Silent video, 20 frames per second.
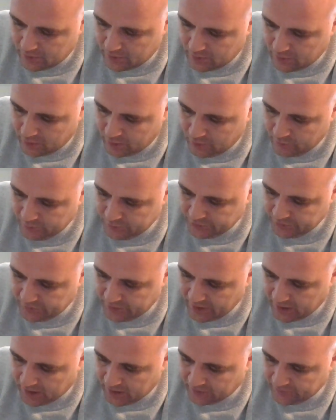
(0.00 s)
home to
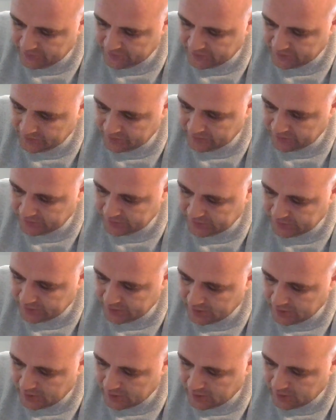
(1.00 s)
the offices
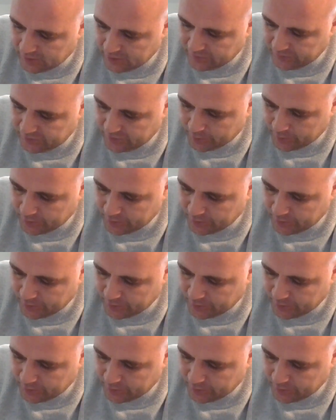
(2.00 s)
of the